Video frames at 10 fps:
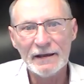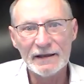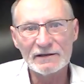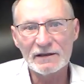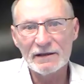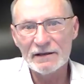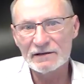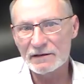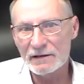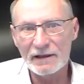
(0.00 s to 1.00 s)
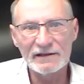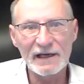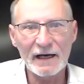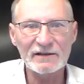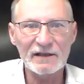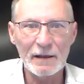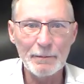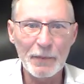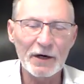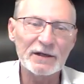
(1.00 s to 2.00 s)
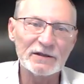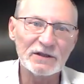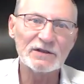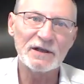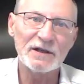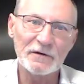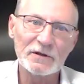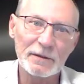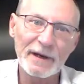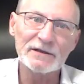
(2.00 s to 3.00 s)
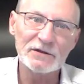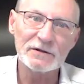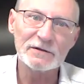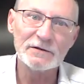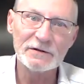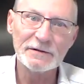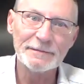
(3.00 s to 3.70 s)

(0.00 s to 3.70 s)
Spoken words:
It's the exact same part, it's just different dimensions.